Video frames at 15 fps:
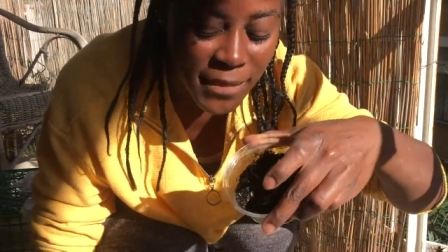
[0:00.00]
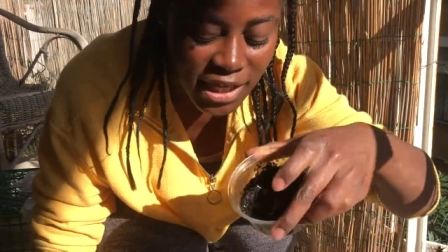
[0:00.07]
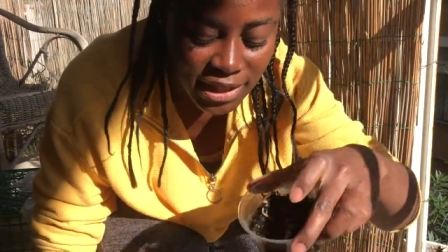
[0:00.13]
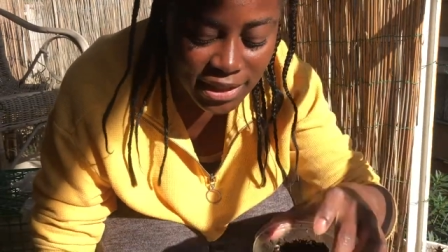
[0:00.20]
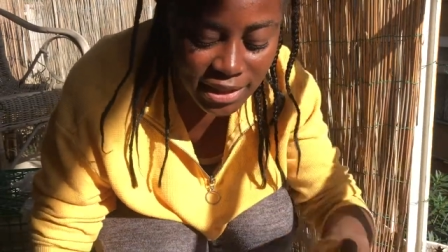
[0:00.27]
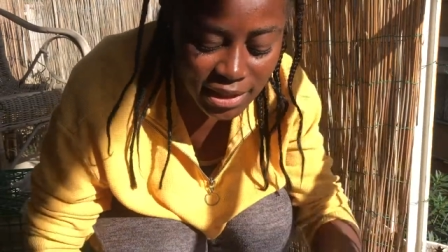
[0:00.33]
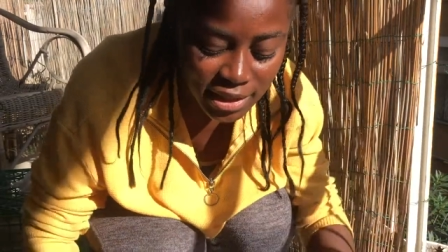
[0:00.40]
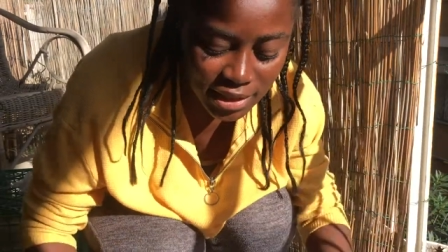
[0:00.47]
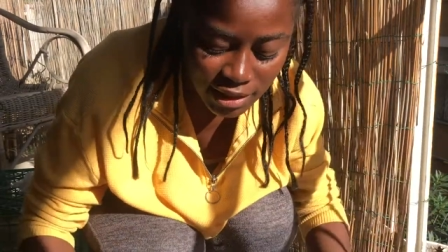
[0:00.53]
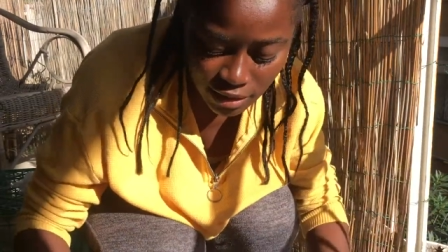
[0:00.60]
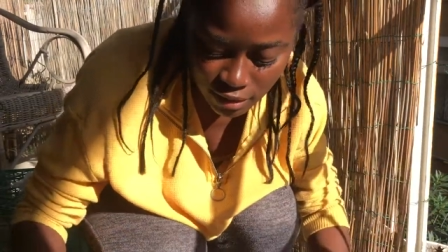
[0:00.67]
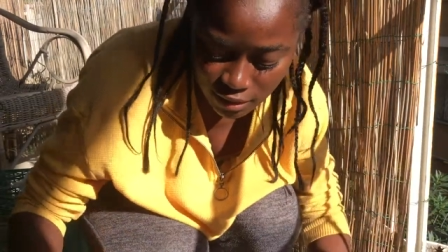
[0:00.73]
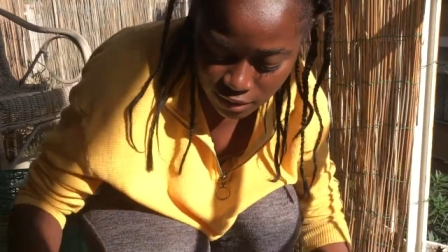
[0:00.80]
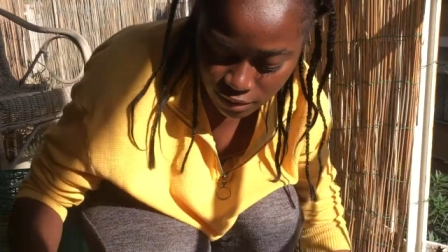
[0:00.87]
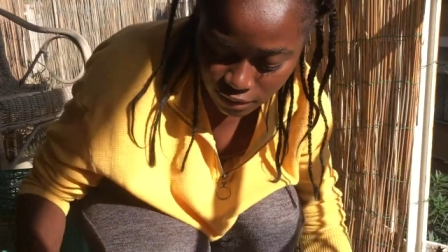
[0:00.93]
but
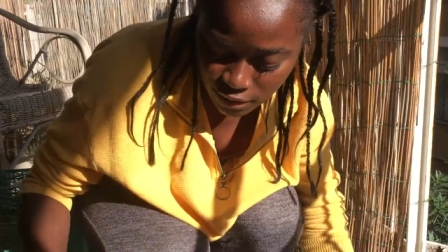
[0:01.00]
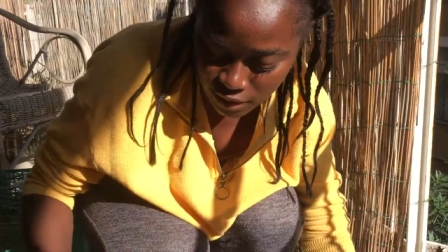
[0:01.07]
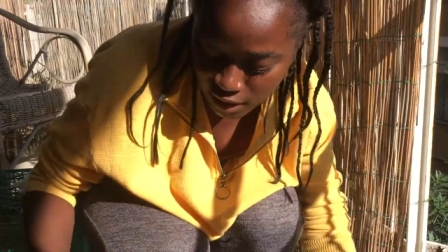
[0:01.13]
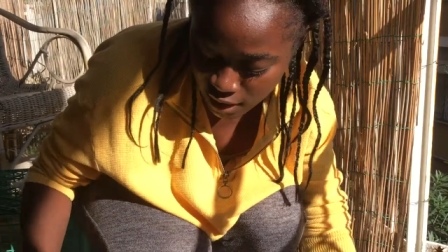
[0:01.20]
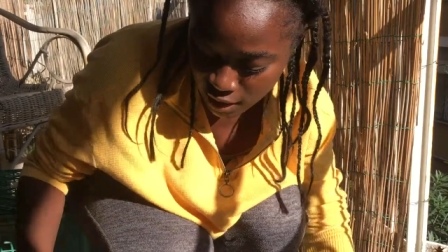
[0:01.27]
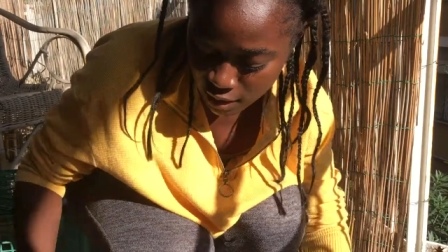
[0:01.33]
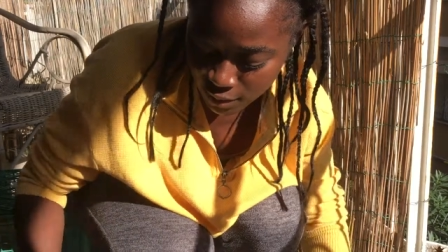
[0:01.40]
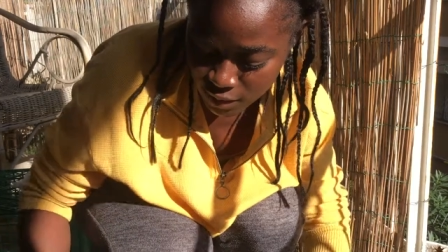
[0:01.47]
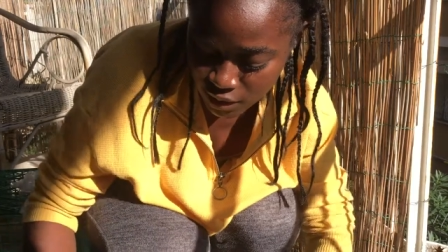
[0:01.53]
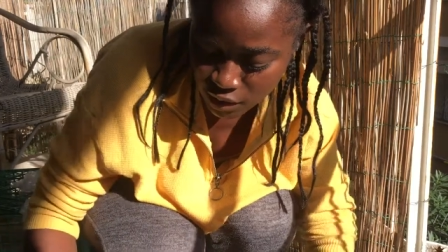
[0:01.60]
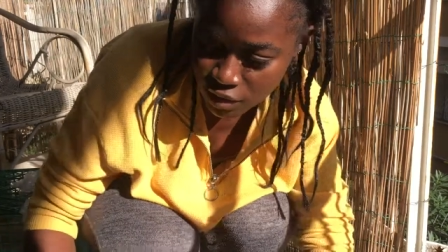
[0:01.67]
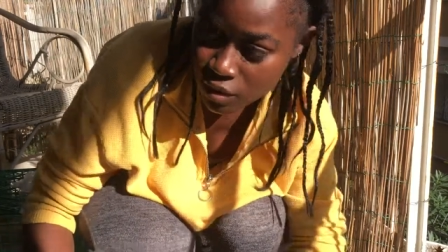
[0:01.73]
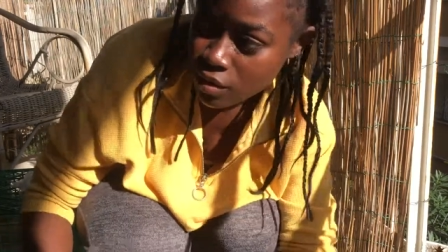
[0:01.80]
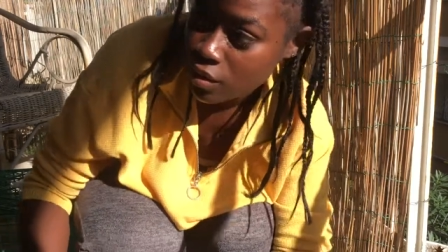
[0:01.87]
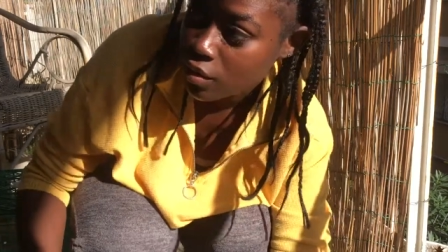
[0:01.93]
it's also time
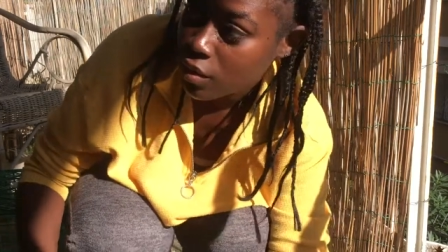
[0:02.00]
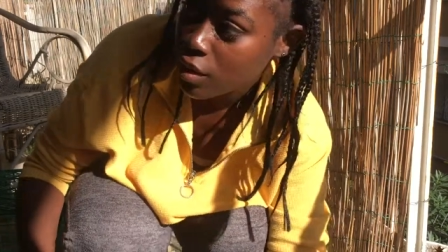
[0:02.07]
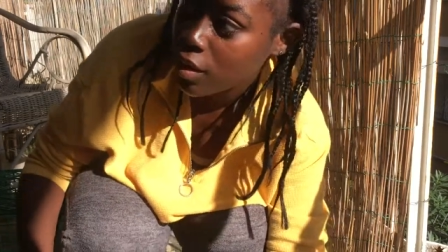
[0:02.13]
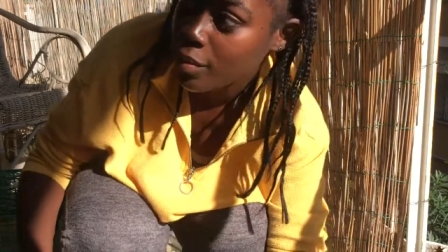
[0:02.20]
to